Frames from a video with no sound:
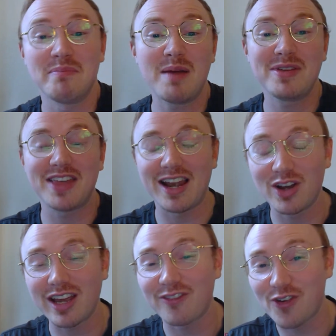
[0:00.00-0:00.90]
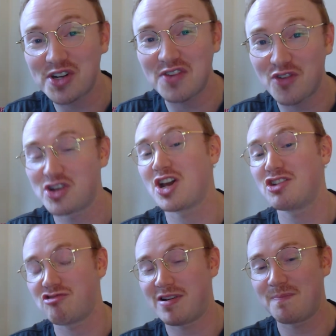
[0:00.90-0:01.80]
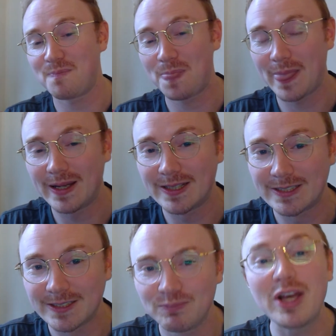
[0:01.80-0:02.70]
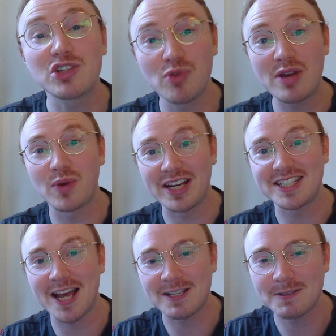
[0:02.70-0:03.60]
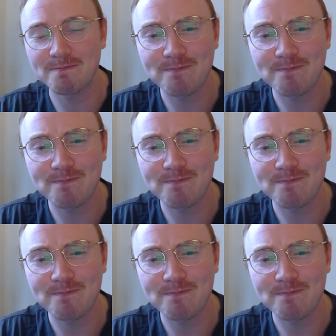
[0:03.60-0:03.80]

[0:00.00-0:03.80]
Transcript: Maybe they're looking for a different country. Let's read what it says.